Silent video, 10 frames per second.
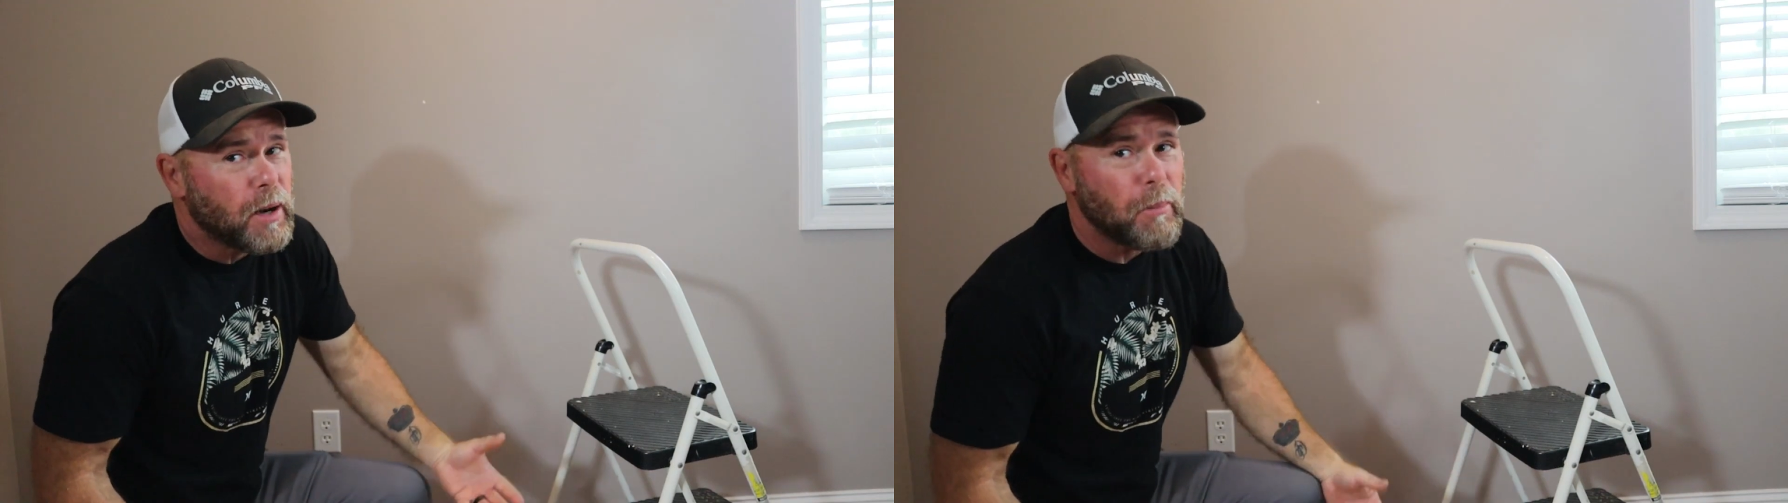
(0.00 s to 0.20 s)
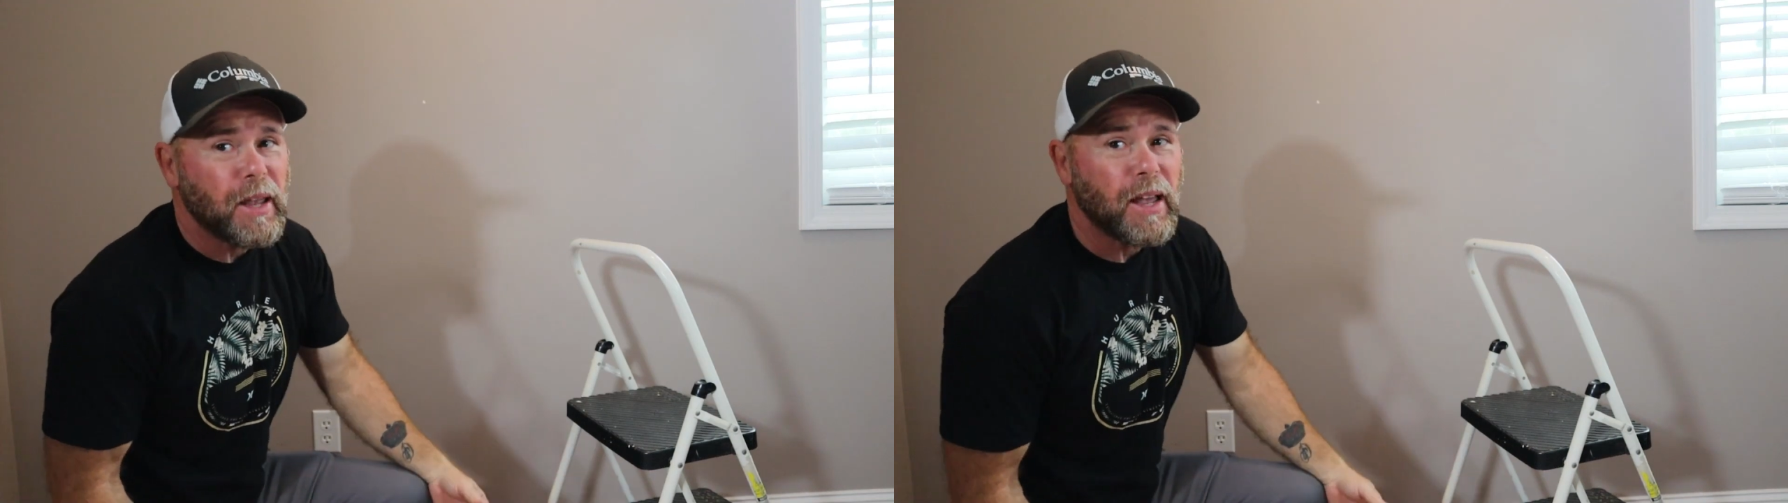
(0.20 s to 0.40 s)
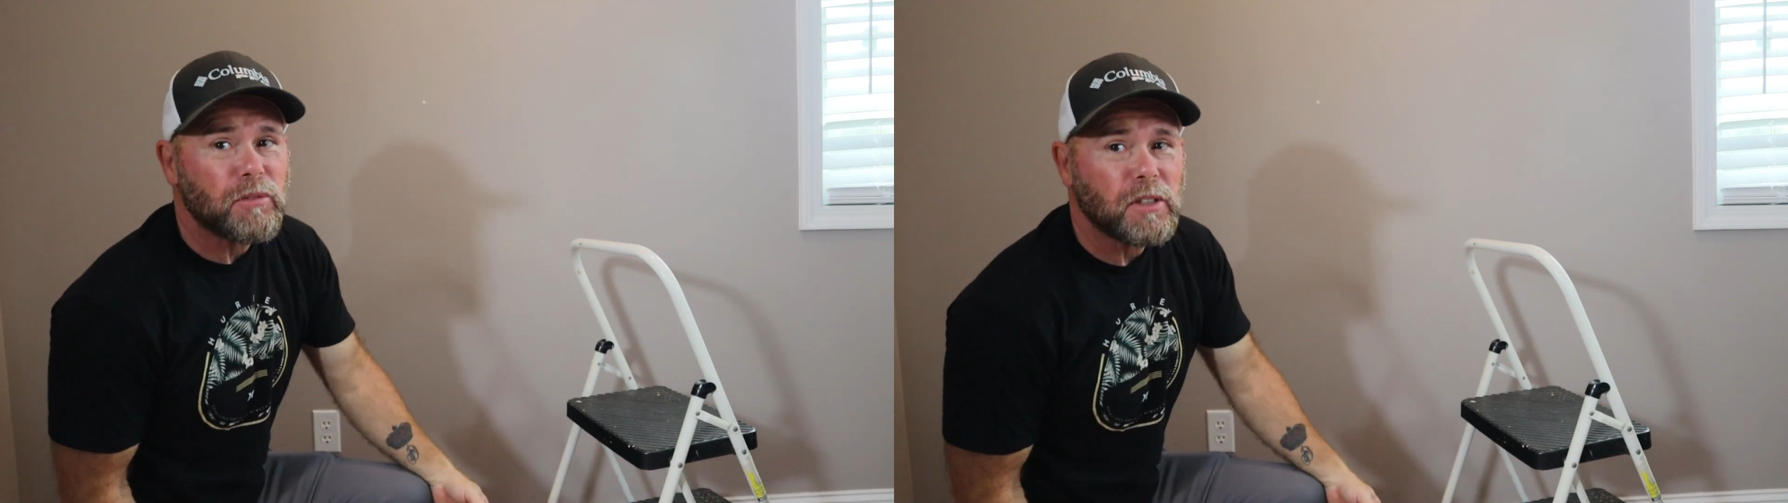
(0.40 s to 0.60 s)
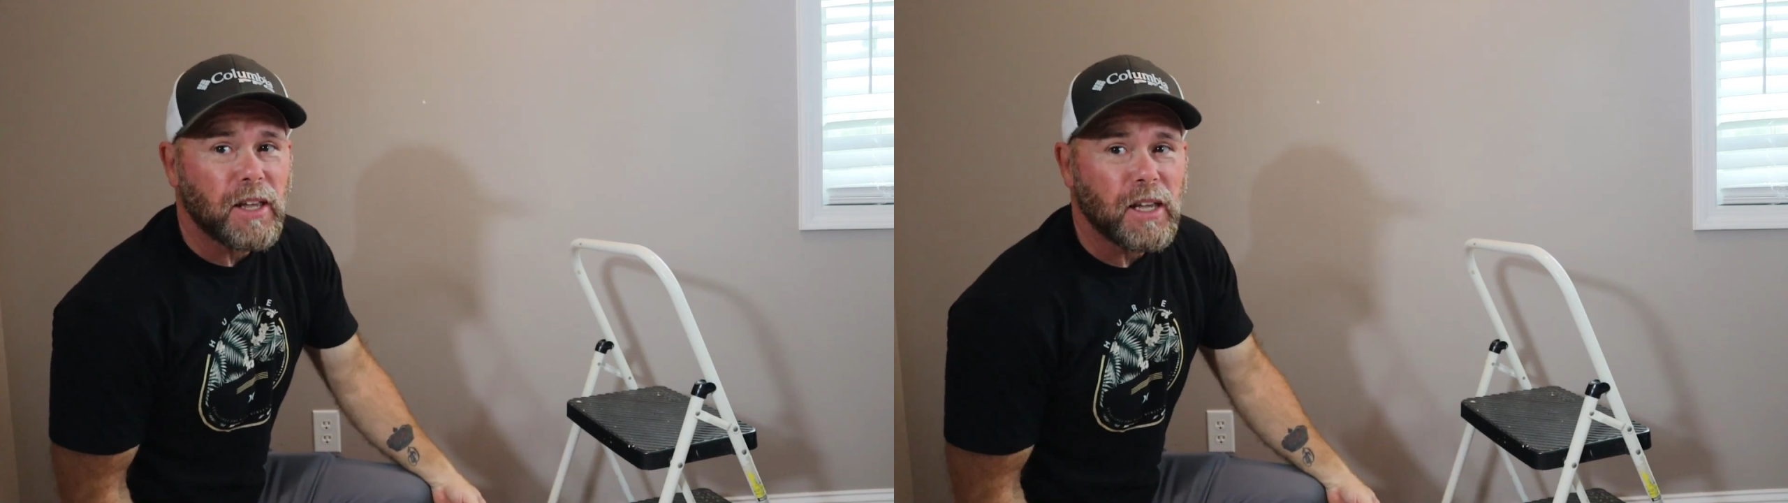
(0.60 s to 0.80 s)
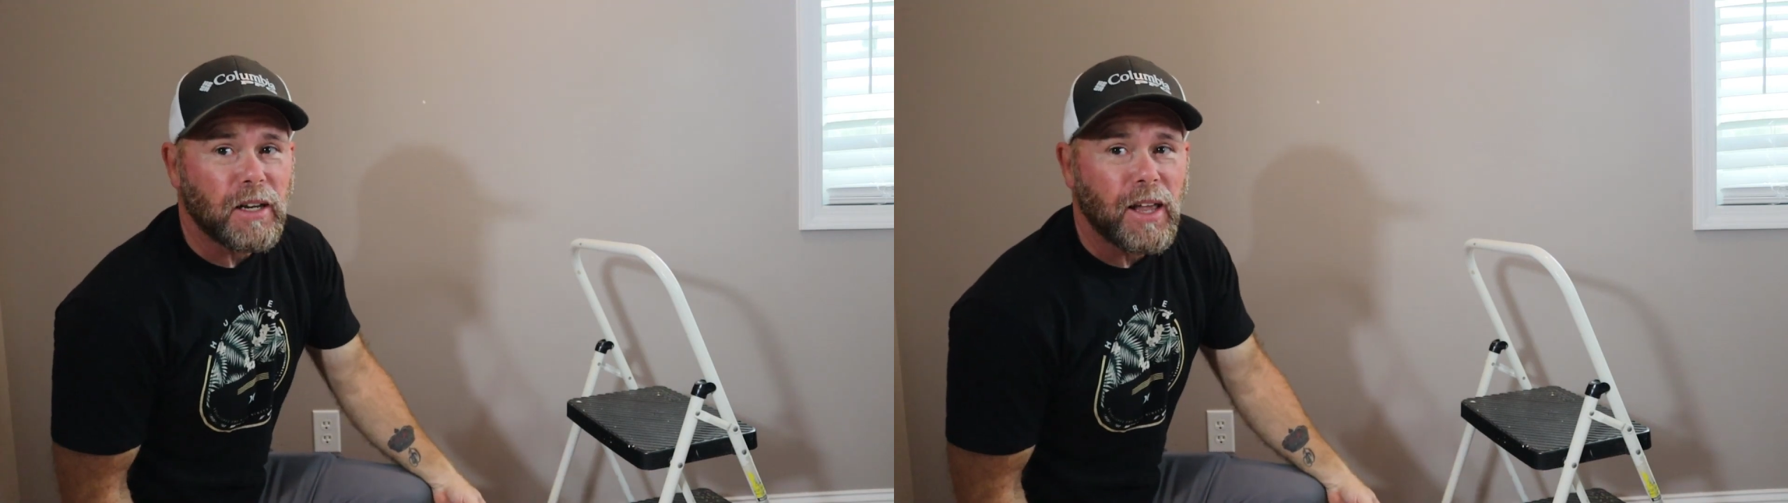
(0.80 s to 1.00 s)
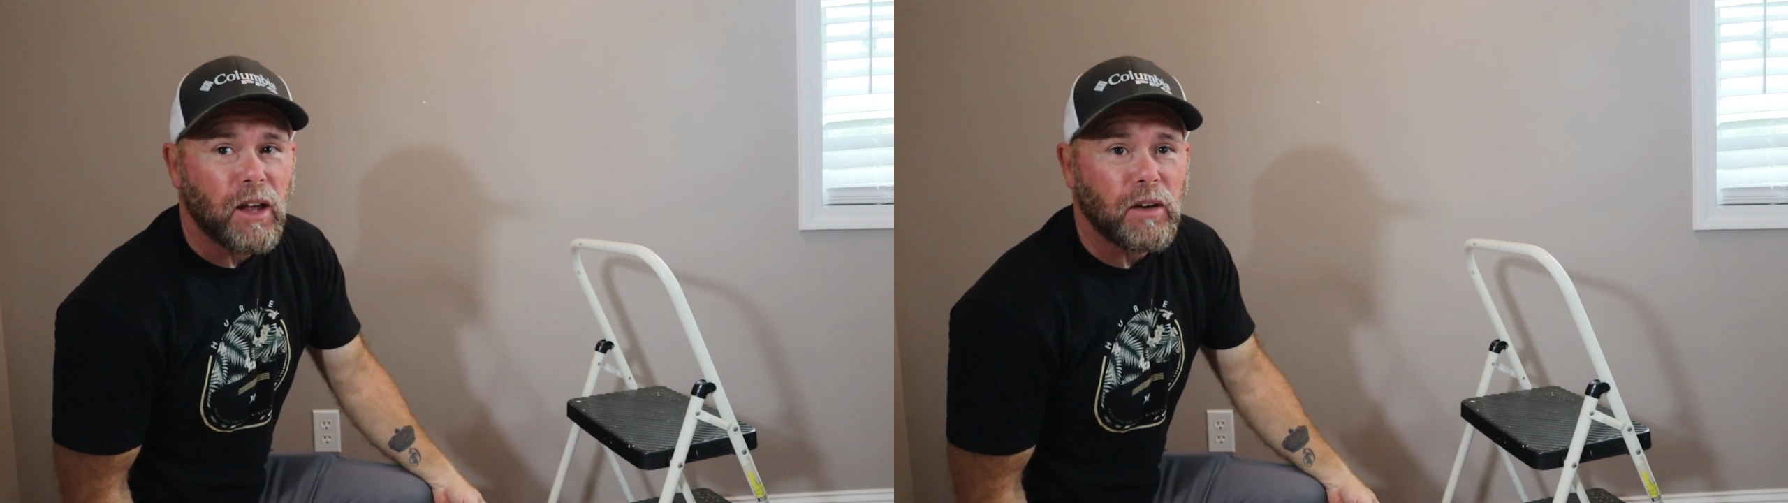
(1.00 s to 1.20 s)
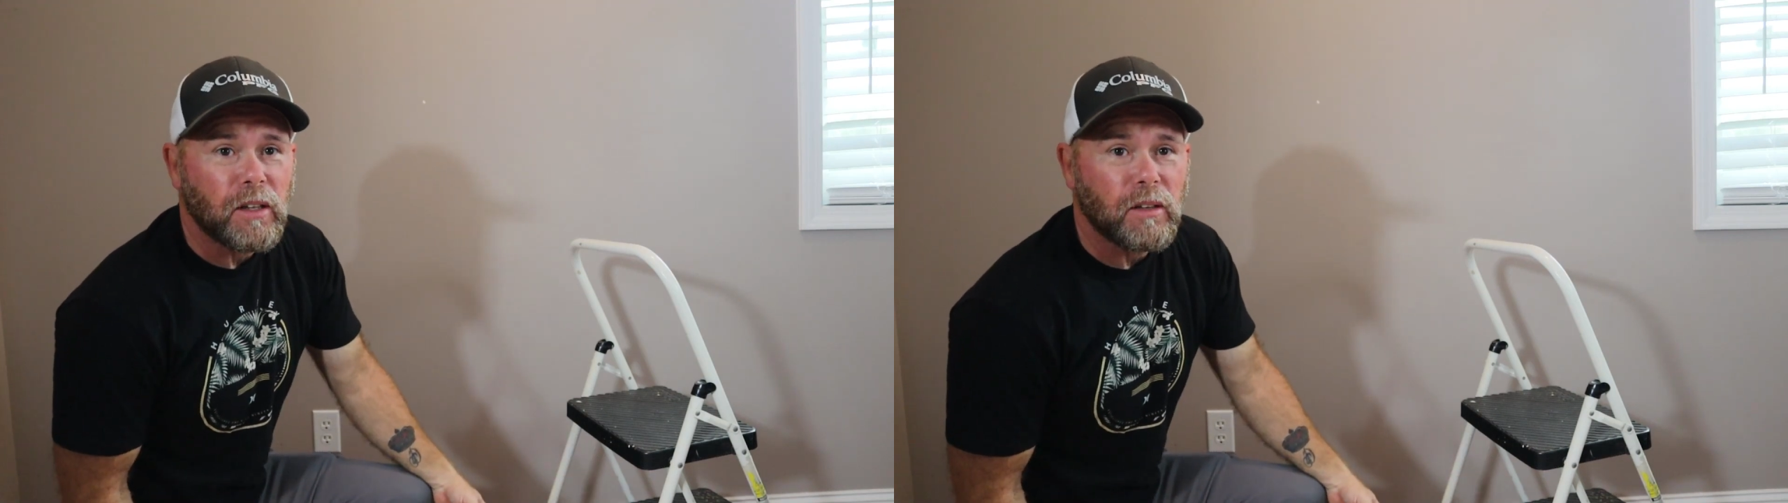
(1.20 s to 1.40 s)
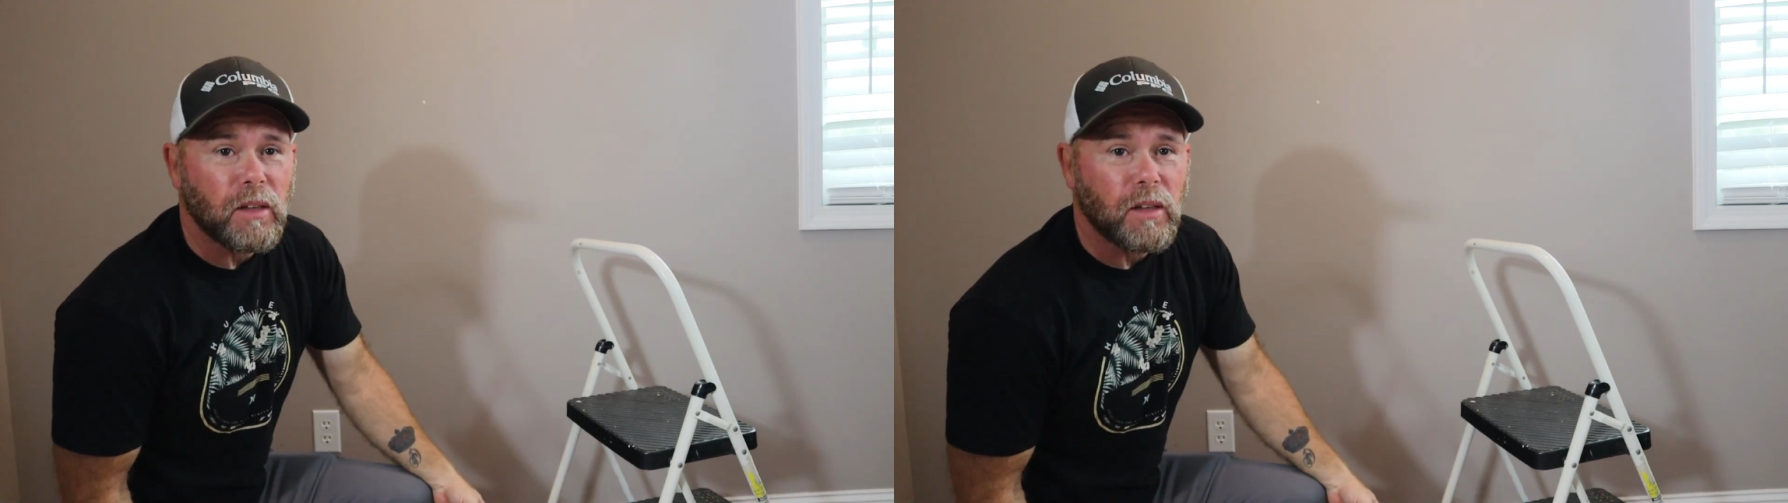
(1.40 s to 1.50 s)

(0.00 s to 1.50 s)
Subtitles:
I may have to take it down